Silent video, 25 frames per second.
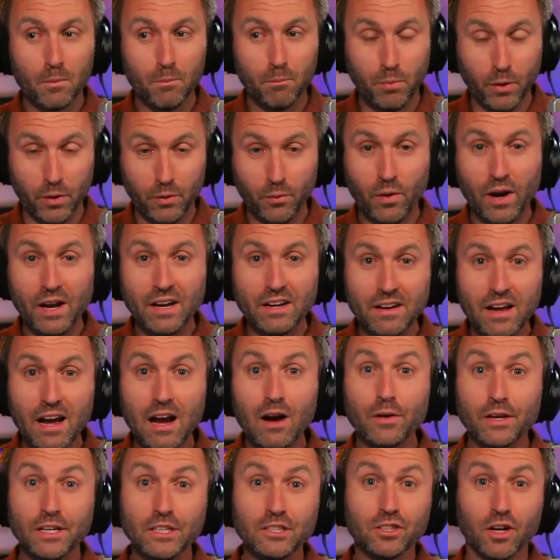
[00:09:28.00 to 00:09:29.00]
But right
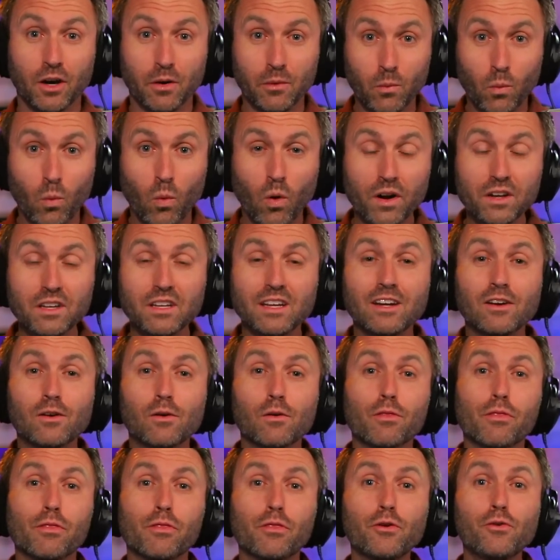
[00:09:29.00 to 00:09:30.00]
now, he's on 1 year,
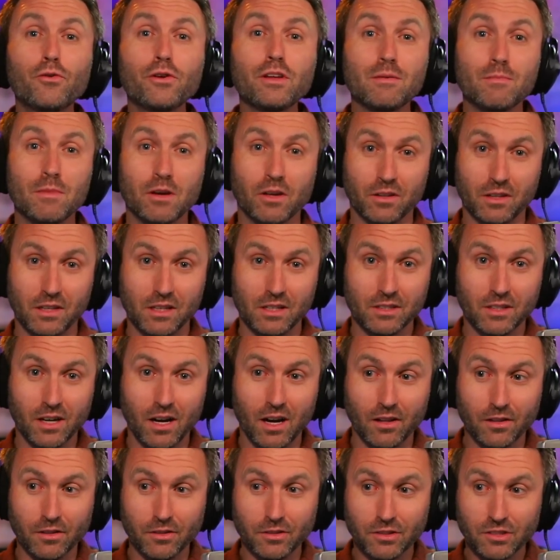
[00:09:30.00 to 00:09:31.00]
$30 million.
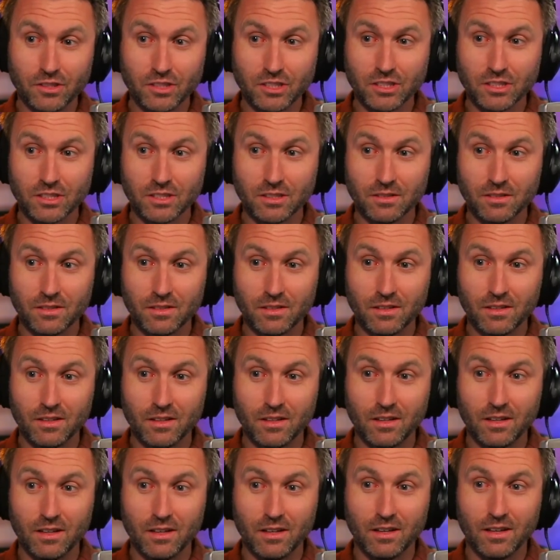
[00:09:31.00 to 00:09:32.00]

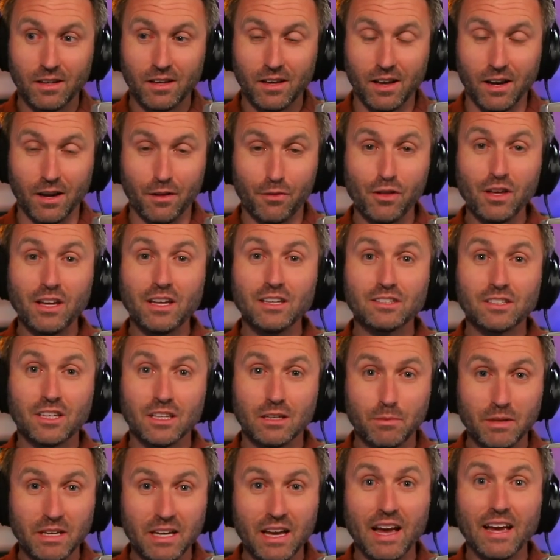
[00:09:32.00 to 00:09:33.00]
And I think he's
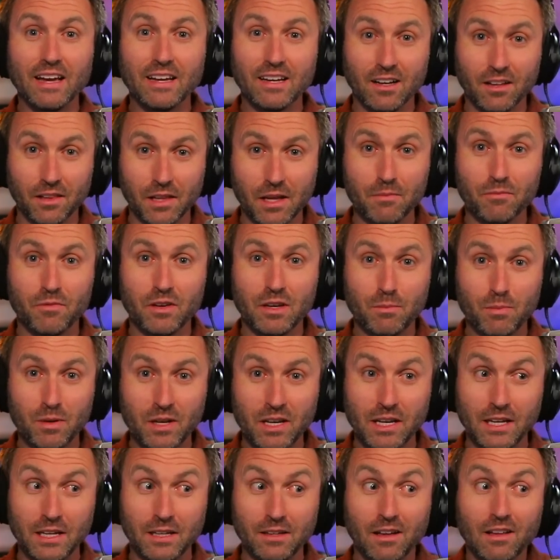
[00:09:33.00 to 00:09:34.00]
going to be AL
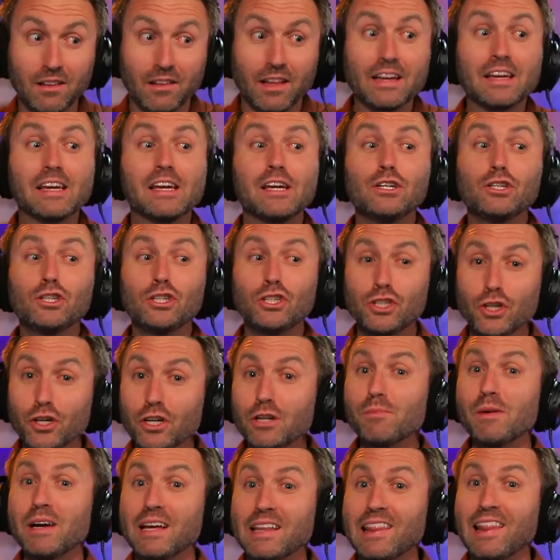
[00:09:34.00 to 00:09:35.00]
MVP like he should
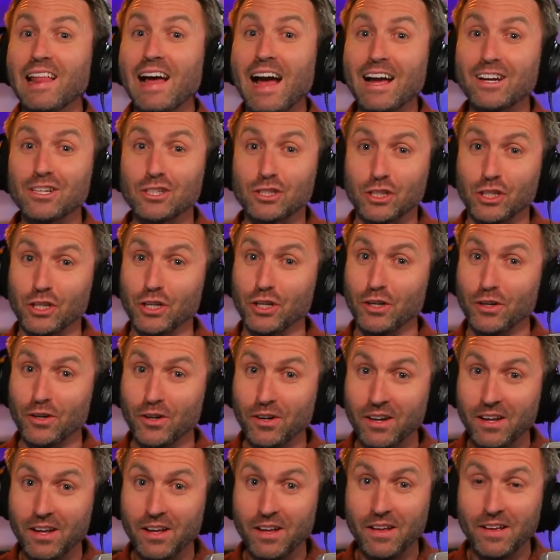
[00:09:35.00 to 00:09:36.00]
have been last
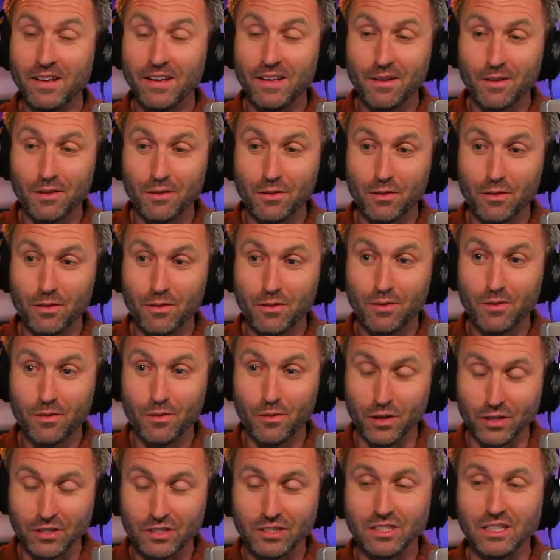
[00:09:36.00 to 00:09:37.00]
year
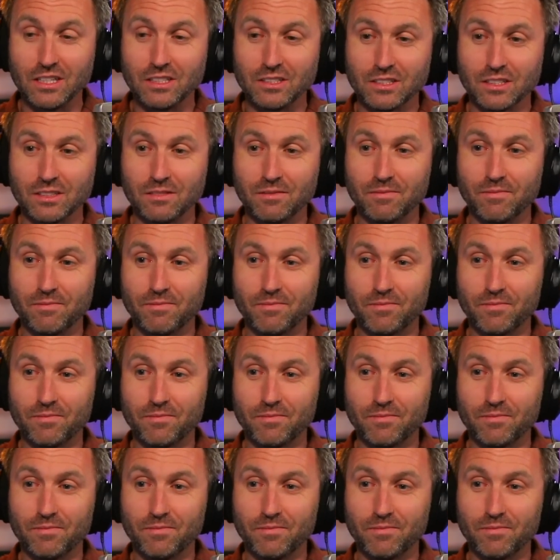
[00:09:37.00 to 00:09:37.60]
this season.